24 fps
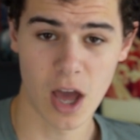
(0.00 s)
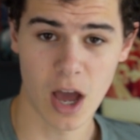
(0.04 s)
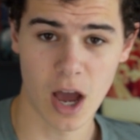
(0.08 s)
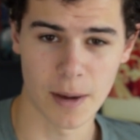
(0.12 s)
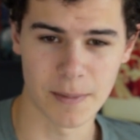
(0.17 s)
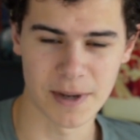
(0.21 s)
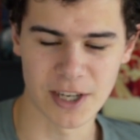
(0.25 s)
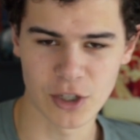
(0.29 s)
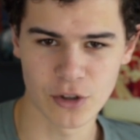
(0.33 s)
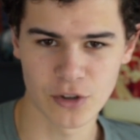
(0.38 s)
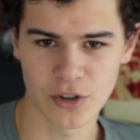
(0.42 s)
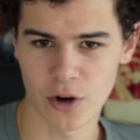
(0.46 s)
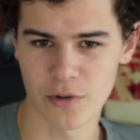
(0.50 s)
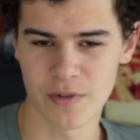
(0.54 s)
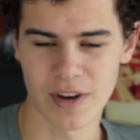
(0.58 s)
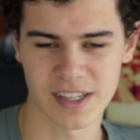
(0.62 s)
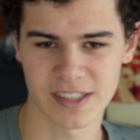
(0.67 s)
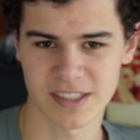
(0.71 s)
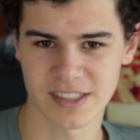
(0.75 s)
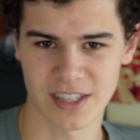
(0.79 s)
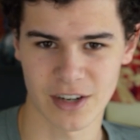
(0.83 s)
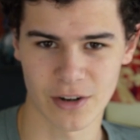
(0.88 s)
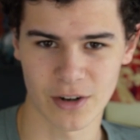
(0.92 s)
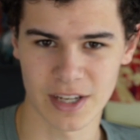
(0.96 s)
I mean, you don't
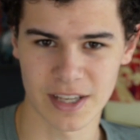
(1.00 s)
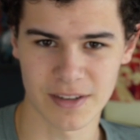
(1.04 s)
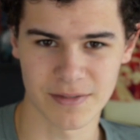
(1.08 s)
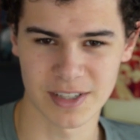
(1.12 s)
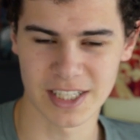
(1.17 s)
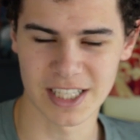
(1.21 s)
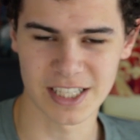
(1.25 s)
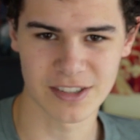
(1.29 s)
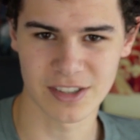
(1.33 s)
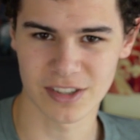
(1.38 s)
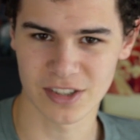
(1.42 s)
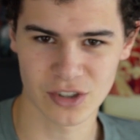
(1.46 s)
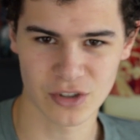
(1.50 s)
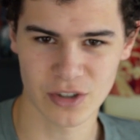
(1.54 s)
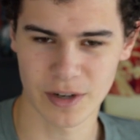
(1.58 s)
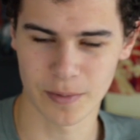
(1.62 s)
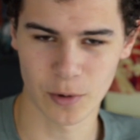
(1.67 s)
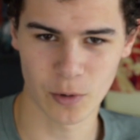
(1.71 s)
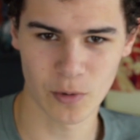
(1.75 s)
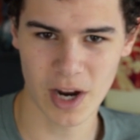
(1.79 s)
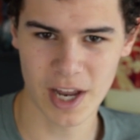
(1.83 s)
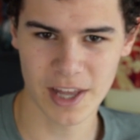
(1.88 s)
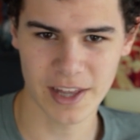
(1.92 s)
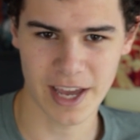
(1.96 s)
necessarily even need to strip
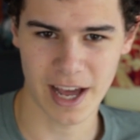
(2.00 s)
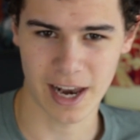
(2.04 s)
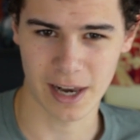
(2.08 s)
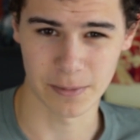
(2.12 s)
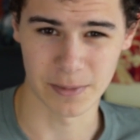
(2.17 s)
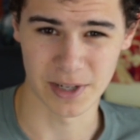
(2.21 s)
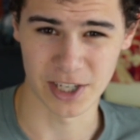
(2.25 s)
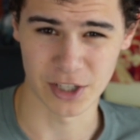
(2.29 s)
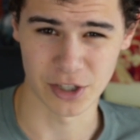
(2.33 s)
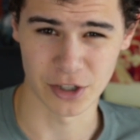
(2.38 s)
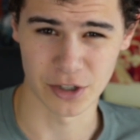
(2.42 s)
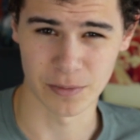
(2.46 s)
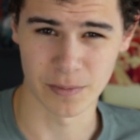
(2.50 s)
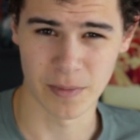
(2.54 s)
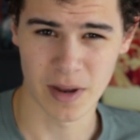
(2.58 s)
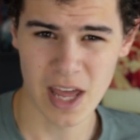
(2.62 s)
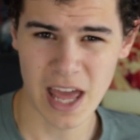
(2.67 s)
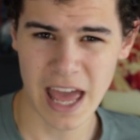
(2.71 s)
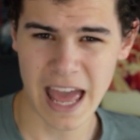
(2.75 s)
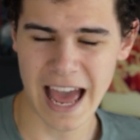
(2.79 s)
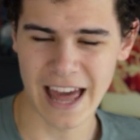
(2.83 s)
away the aluminium,